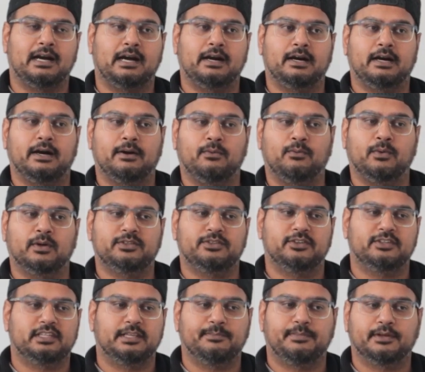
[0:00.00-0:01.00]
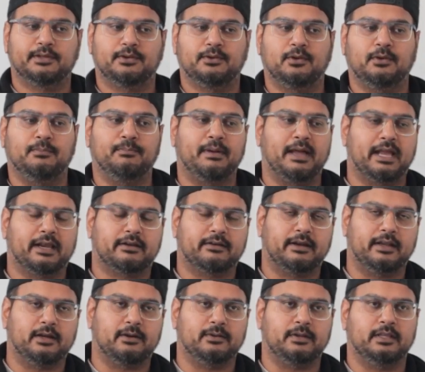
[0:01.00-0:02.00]
what's your typical
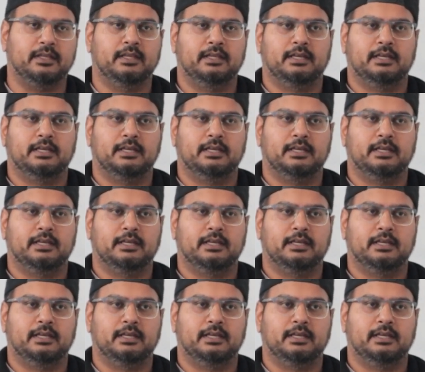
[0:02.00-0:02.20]
background,